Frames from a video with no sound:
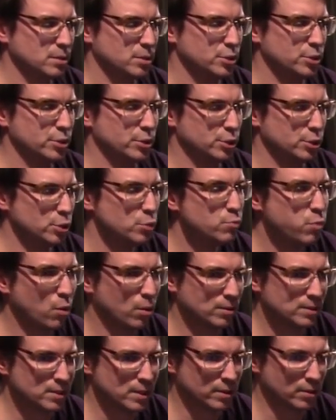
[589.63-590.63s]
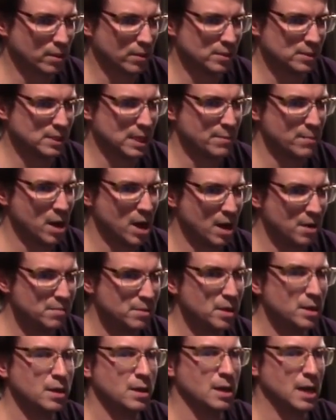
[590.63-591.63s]
to the 2 ports that are on the same
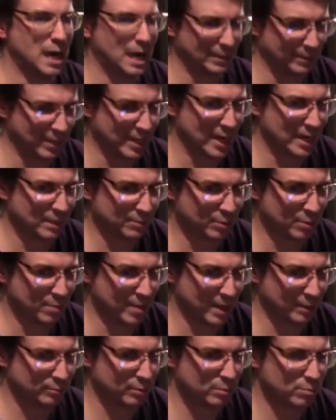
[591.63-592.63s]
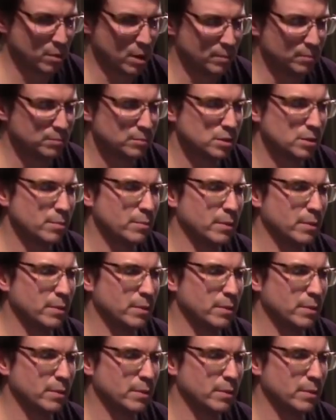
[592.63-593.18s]
hub, I'm going to end up with bandwidth problems.